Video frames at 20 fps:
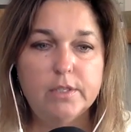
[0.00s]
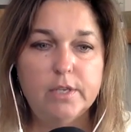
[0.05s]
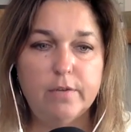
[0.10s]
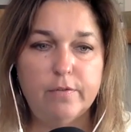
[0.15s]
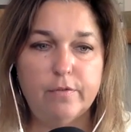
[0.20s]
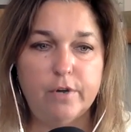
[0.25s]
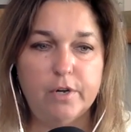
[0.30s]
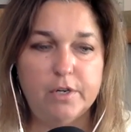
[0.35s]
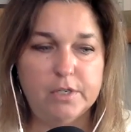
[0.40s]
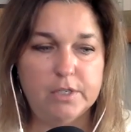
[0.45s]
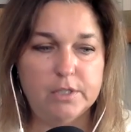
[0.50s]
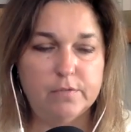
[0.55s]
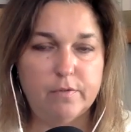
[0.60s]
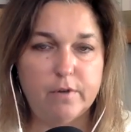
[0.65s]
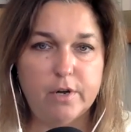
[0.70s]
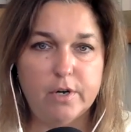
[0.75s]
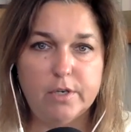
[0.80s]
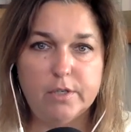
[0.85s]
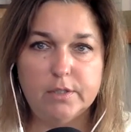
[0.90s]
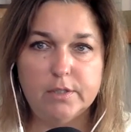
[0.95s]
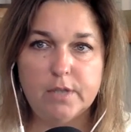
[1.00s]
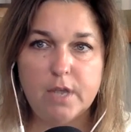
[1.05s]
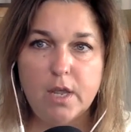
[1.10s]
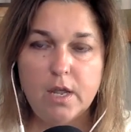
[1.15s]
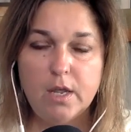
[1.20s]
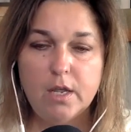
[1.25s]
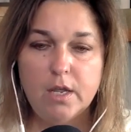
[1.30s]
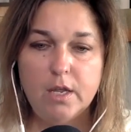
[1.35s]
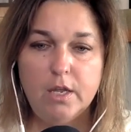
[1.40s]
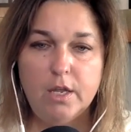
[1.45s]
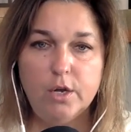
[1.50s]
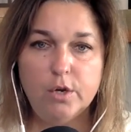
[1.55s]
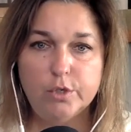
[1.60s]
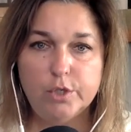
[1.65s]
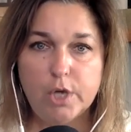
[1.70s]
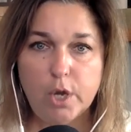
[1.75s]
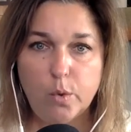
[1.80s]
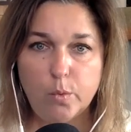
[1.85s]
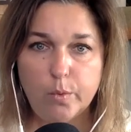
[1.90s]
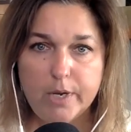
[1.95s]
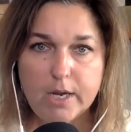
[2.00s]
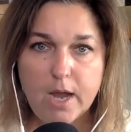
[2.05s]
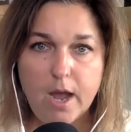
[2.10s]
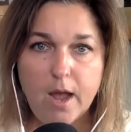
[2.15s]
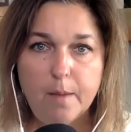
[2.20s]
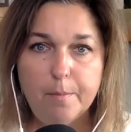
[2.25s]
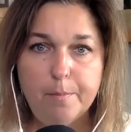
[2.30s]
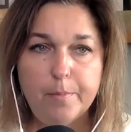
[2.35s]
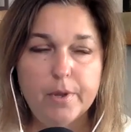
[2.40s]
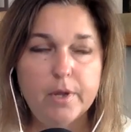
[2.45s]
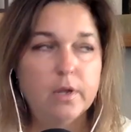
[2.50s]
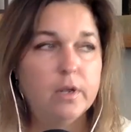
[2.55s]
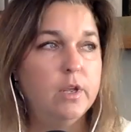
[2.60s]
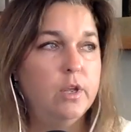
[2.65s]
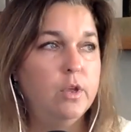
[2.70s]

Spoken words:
different as far as, toning up.